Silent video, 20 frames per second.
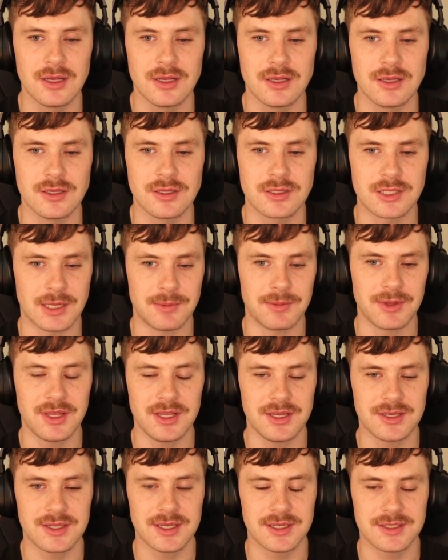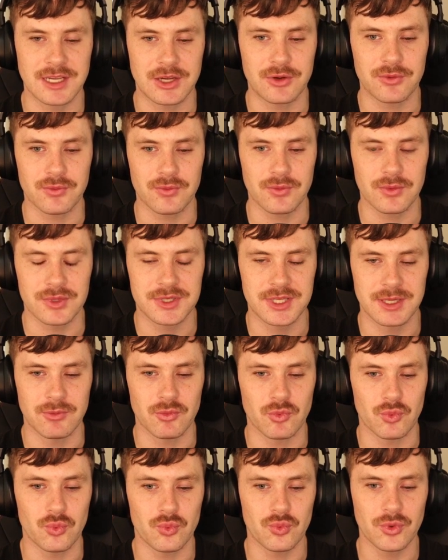some of these things like
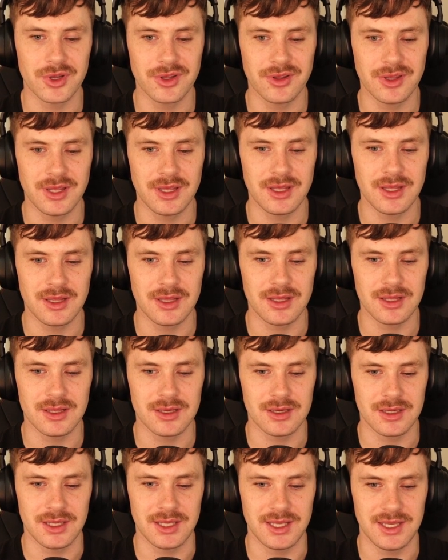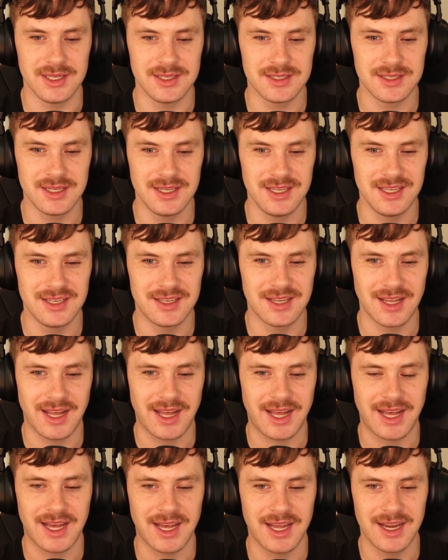seem really easy to
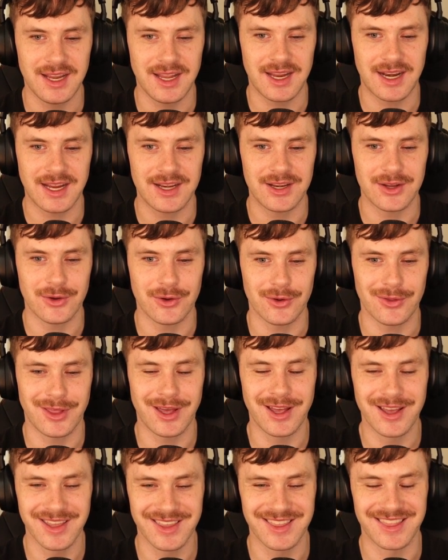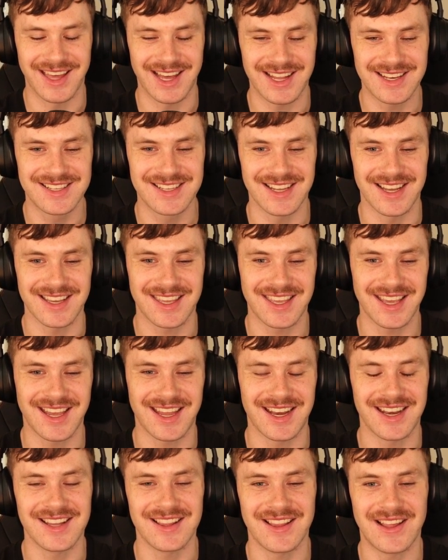add, and I know like that's
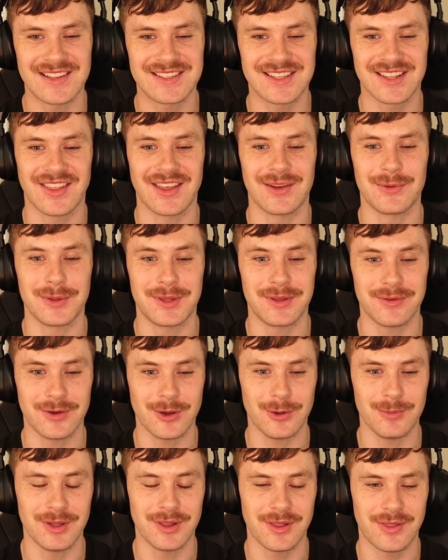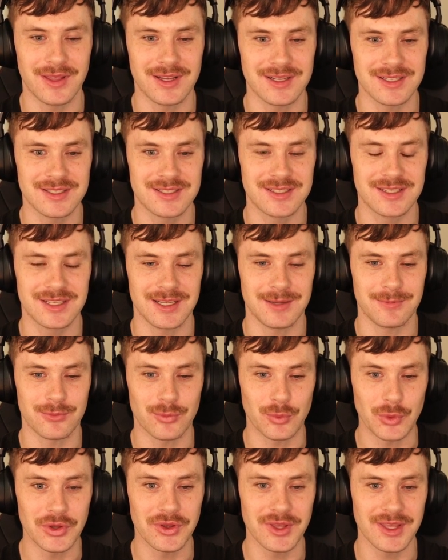the thing with development. Things seem
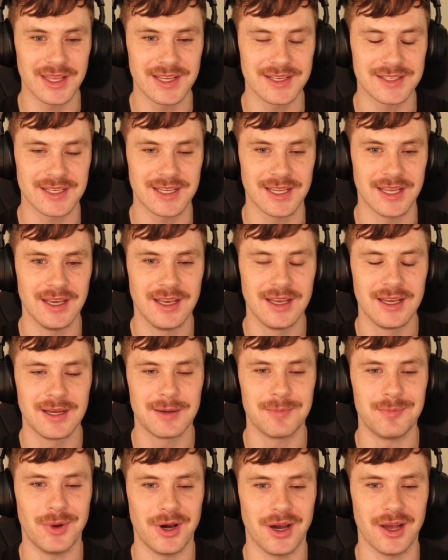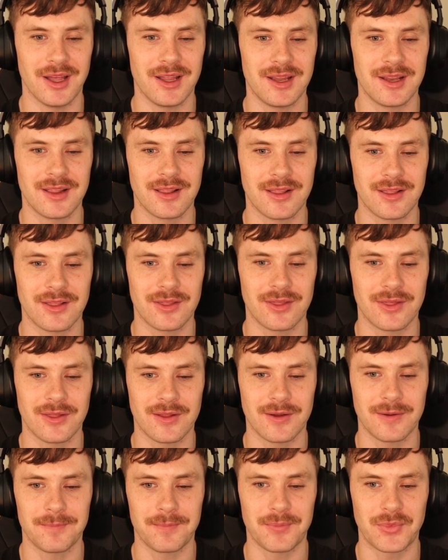really easy, but
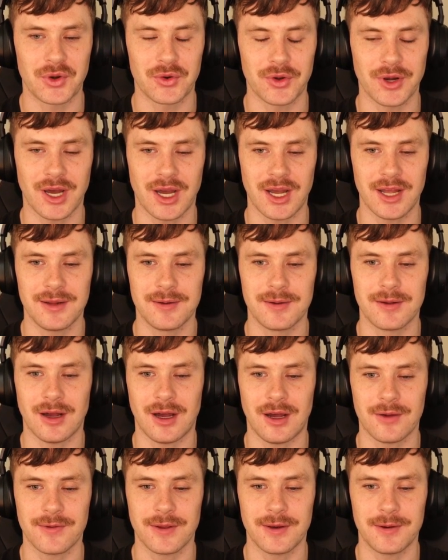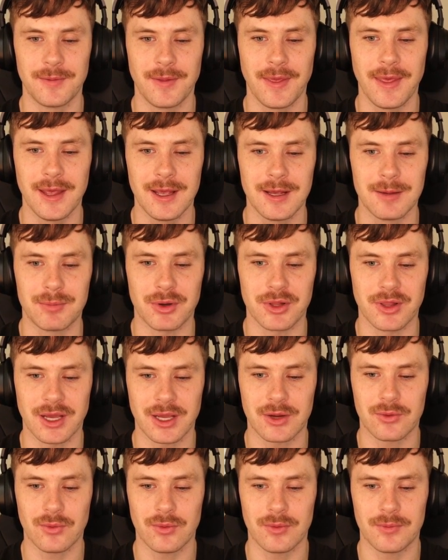they're not often. But like,
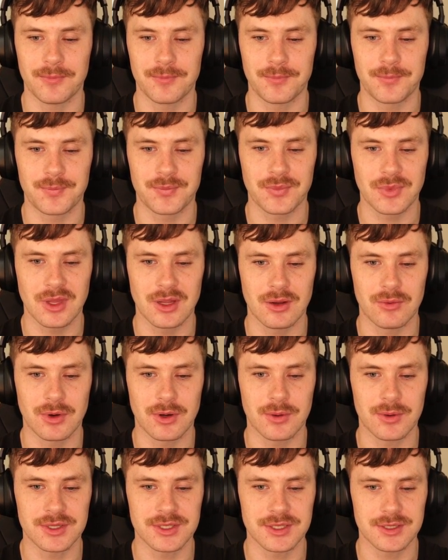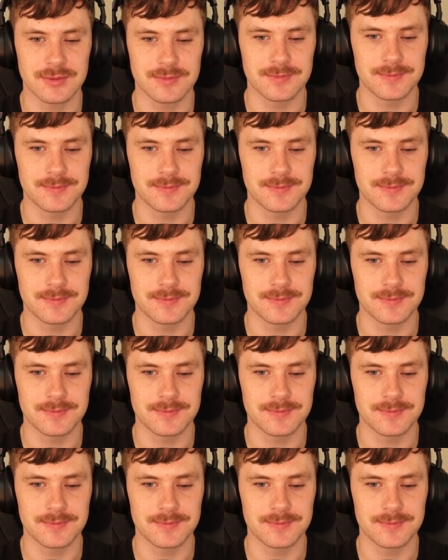where was it?